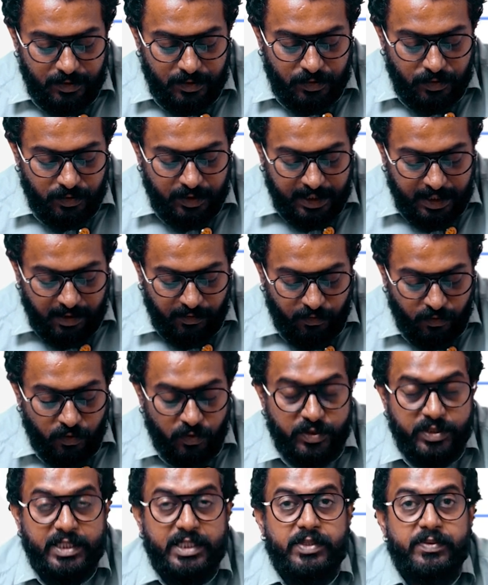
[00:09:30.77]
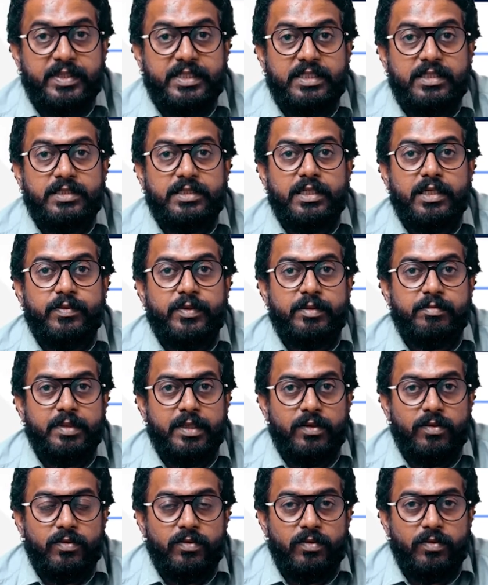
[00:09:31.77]
So, there are 4 situations given
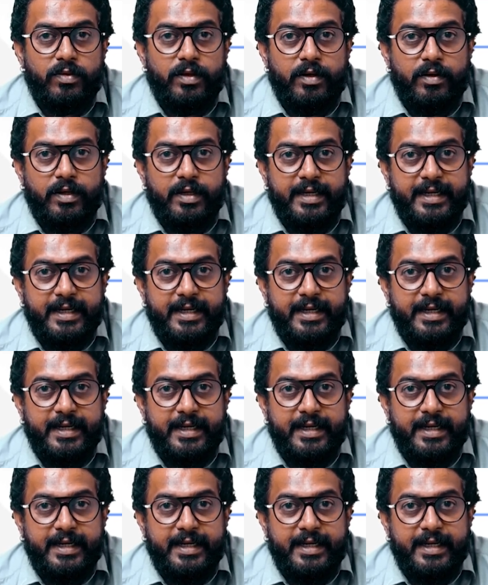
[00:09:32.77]
below.